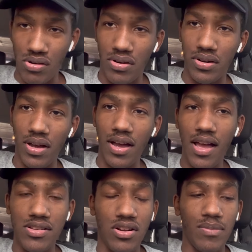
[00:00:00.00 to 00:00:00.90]
going on y'all
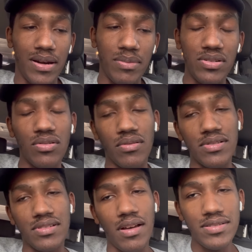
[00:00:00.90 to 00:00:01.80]
how's everybody been doing
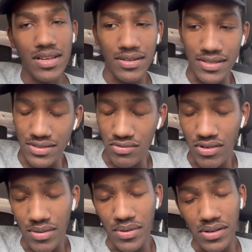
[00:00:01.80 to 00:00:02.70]
so i was on
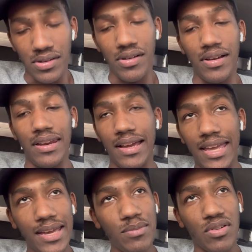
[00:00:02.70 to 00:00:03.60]
instagram earlier and i
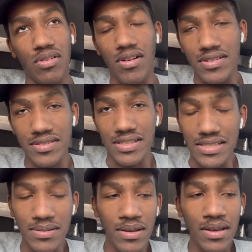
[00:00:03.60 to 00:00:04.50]
came across
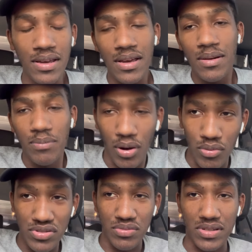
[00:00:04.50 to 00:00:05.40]
this
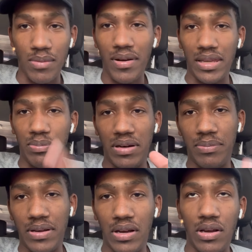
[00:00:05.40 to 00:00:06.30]
post which i'll probably put up
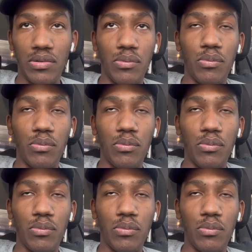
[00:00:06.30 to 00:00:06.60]
here